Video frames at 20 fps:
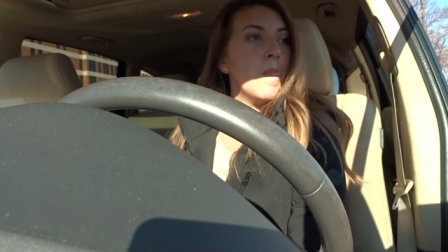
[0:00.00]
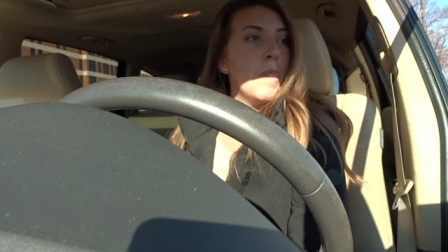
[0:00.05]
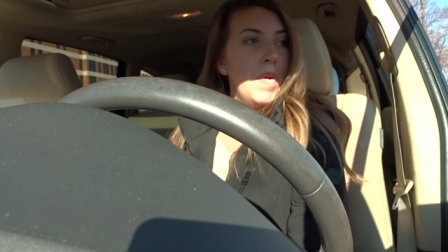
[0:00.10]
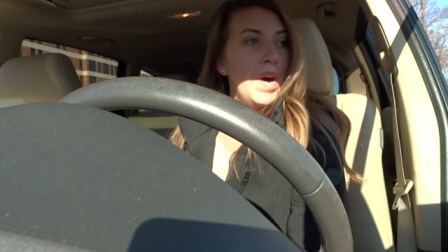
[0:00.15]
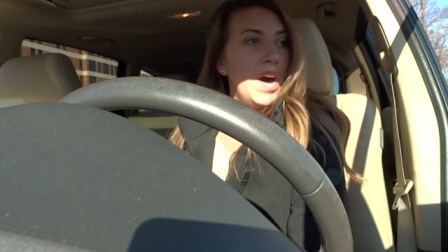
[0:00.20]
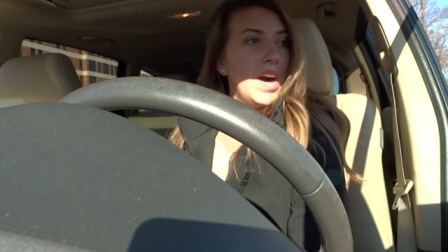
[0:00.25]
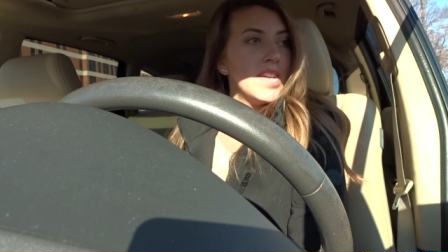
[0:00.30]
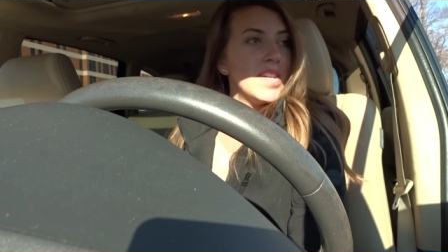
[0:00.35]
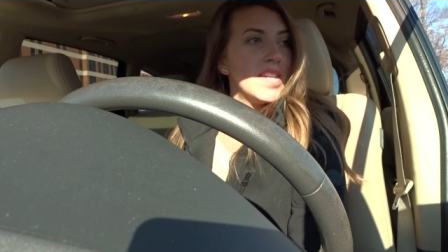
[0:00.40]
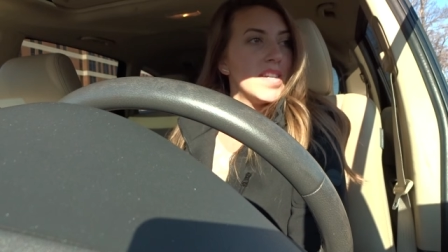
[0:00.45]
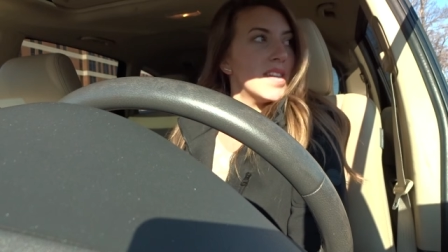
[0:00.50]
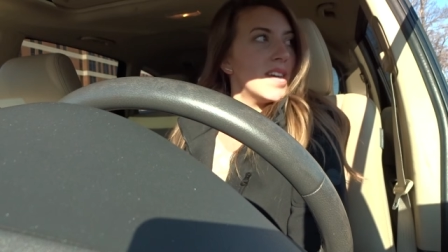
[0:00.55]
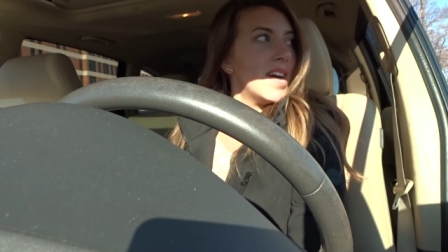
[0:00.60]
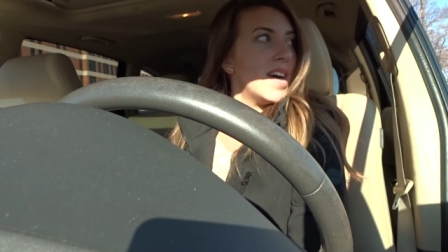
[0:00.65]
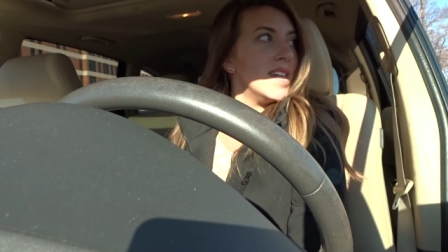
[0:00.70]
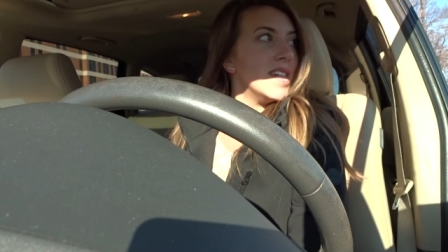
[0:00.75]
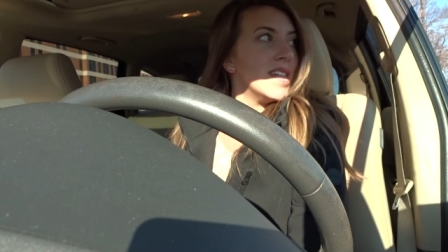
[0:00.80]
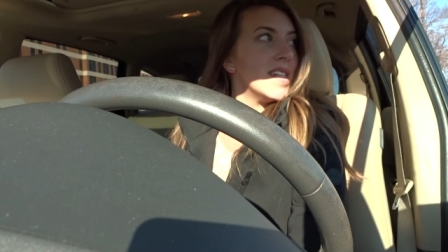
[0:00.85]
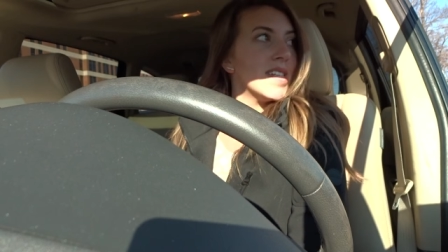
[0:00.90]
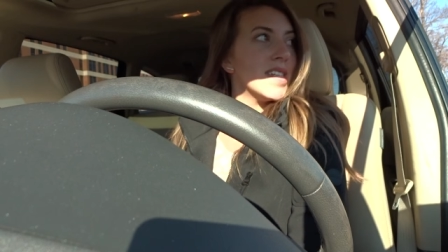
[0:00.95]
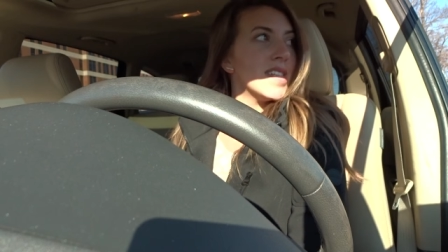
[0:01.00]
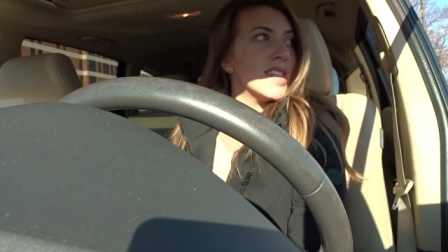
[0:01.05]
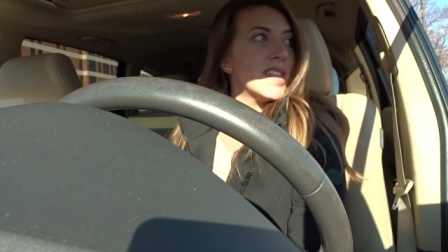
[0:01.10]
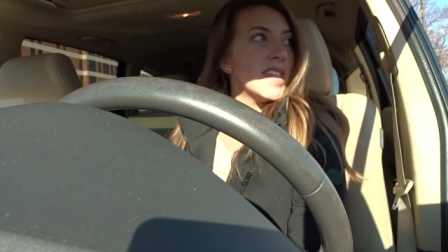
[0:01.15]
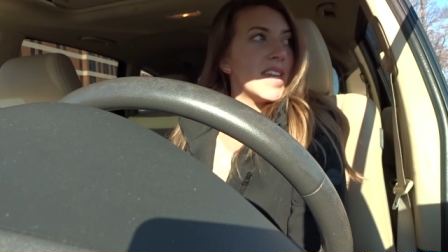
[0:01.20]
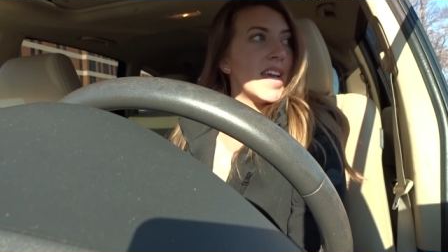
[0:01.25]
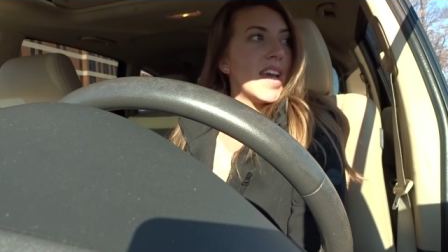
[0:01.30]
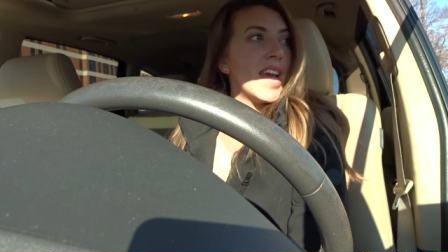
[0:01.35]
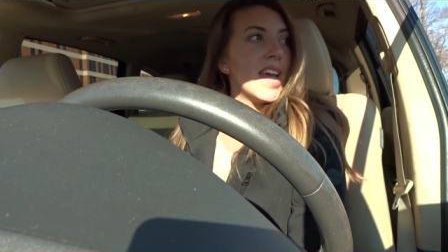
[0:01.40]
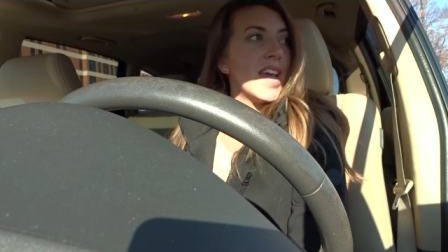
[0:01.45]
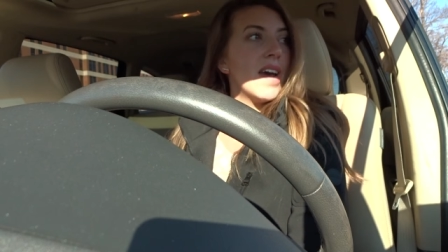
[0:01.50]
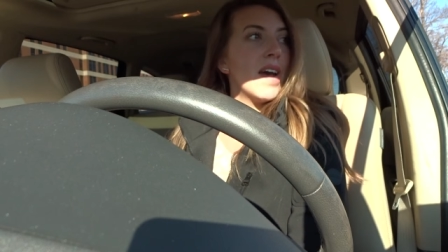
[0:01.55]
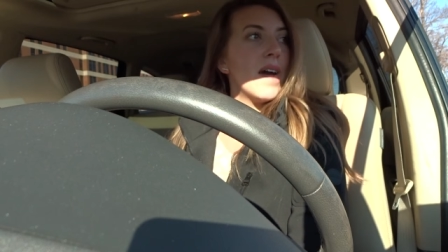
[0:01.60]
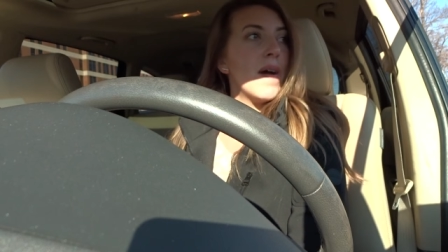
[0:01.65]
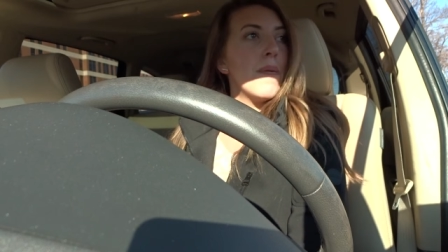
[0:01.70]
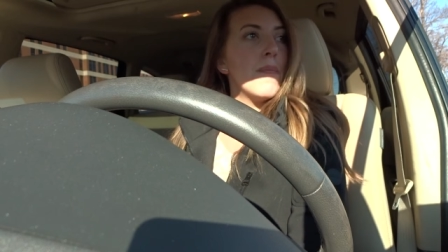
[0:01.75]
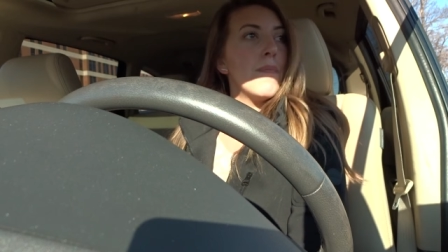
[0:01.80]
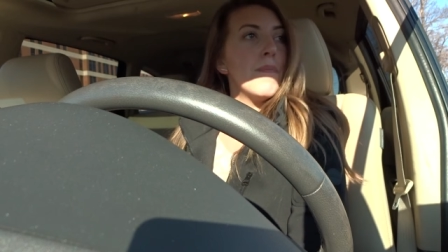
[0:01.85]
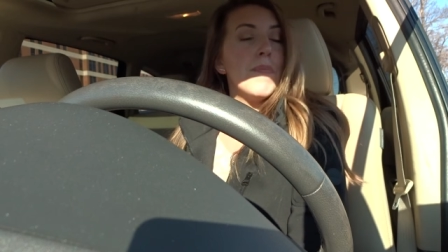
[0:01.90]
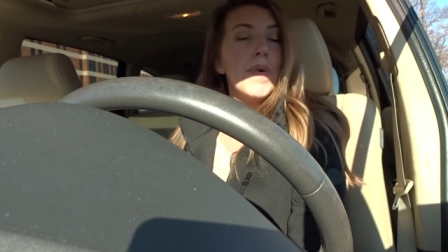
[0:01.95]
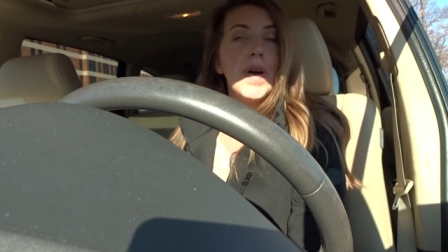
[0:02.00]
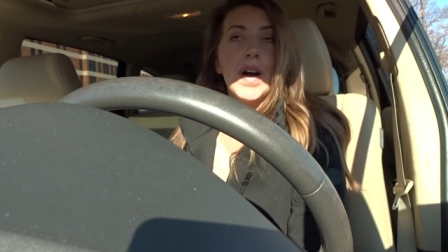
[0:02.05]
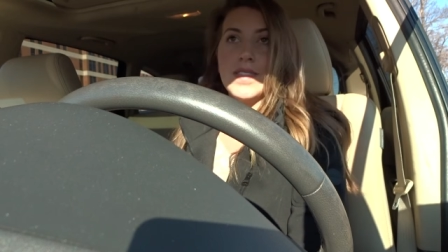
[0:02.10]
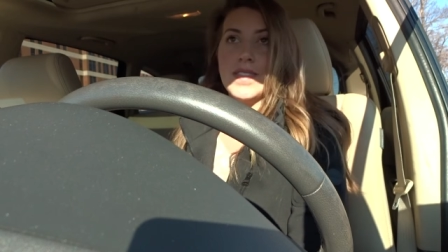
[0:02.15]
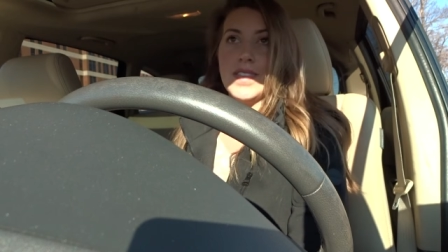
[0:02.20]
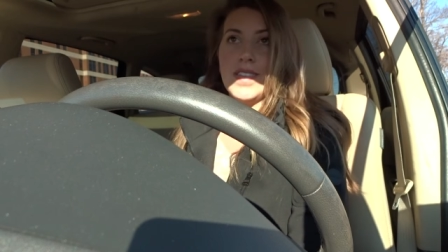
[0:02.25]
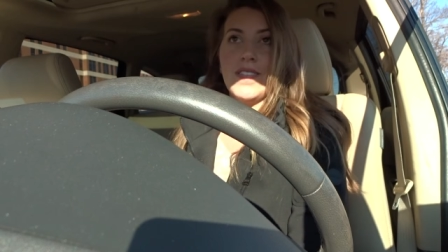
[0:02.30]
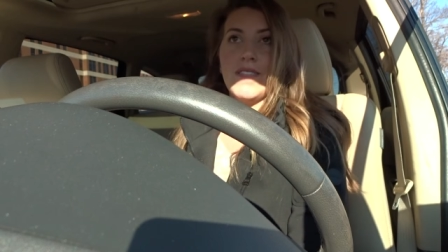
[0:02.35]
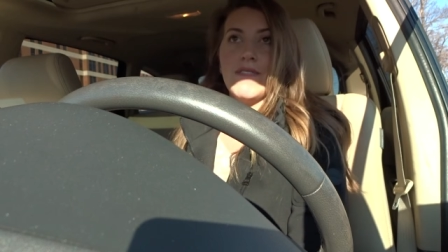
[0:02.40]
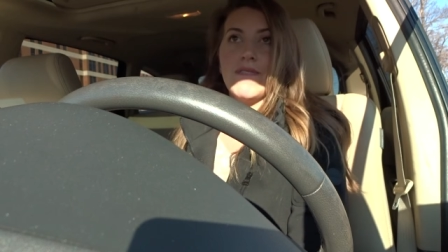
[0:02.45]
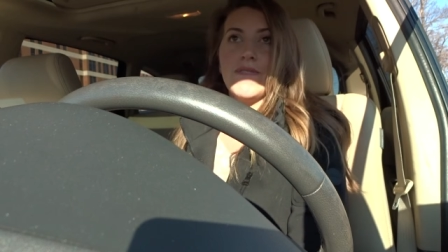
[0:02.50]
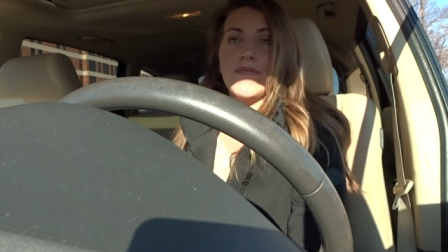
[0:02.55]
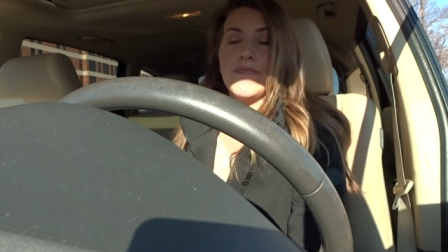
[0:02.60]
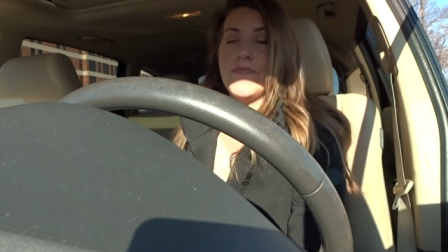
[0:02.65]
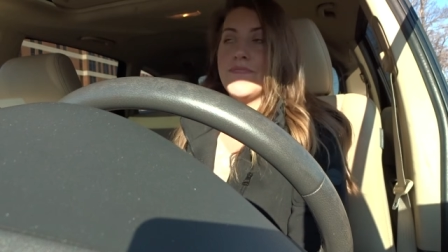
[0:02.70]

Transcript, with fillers: But I need to stay positive.